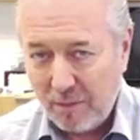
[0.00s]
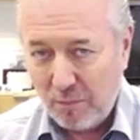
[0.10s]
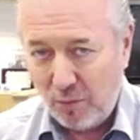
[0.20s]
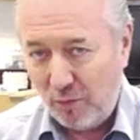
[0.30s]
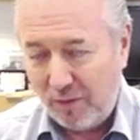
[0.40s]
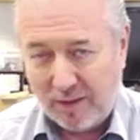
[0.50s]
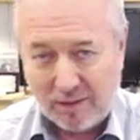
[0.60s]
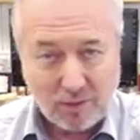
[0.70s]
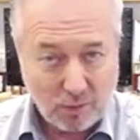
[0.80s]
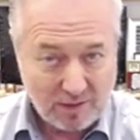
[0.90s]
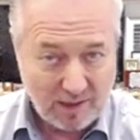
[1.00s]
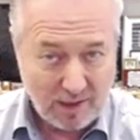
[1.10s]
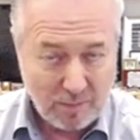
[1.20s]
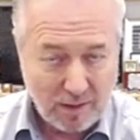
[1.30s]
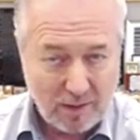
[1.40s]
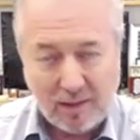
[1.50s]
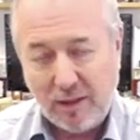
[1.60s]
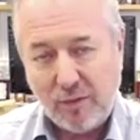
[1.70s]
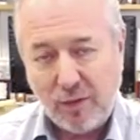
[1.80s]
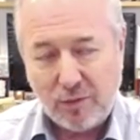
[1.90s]
movies or cinema in
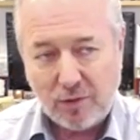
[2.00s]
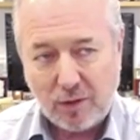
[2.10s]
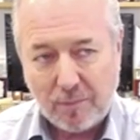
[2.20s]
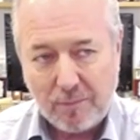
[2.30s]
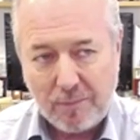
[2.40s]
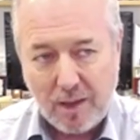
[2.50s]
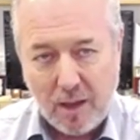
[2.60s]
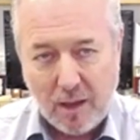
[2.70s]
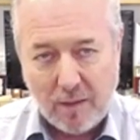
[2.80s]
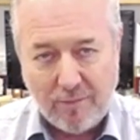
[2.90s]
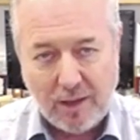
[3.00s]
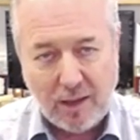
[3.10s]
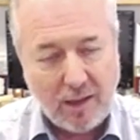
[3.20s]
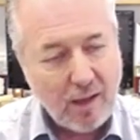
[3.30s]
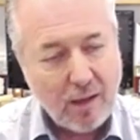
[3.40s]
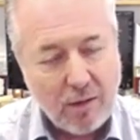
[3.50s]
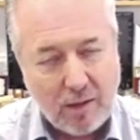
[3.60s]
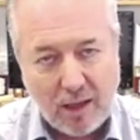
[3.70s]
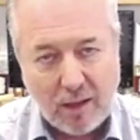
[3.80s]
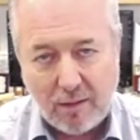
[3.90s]
the future. Video
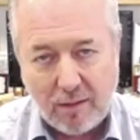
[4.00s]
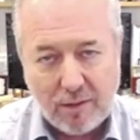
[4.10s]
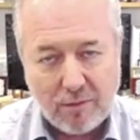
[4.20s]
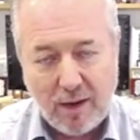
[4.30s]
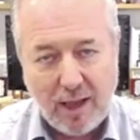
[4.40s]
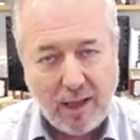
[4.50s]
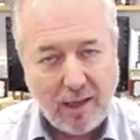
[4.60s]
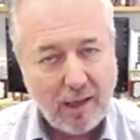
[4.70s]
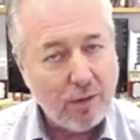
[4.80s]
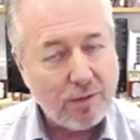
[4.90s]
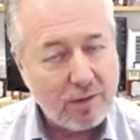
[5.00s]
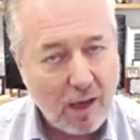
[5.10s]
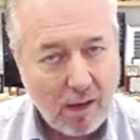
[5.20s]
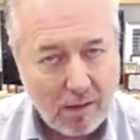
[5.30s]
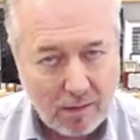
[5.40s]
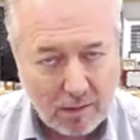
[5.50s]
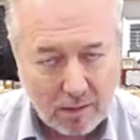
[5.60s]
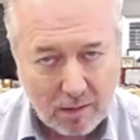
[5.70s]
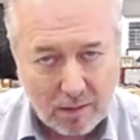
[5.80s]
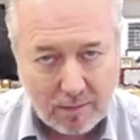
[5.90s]
killed the radio
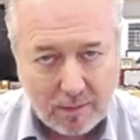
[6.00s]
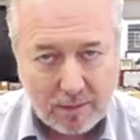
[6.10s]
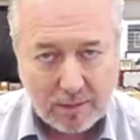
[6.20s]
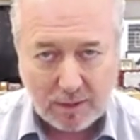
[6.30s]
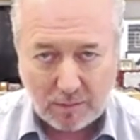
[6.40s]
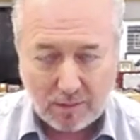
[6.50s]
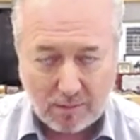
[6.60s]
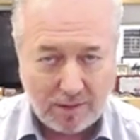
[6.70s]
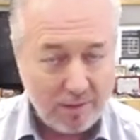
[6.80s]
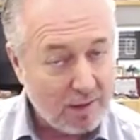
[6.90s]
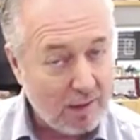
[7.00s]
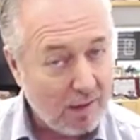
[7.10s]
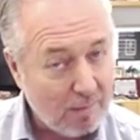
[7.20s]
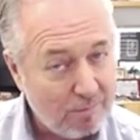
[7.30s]
star. Sin embargo, radio sigue.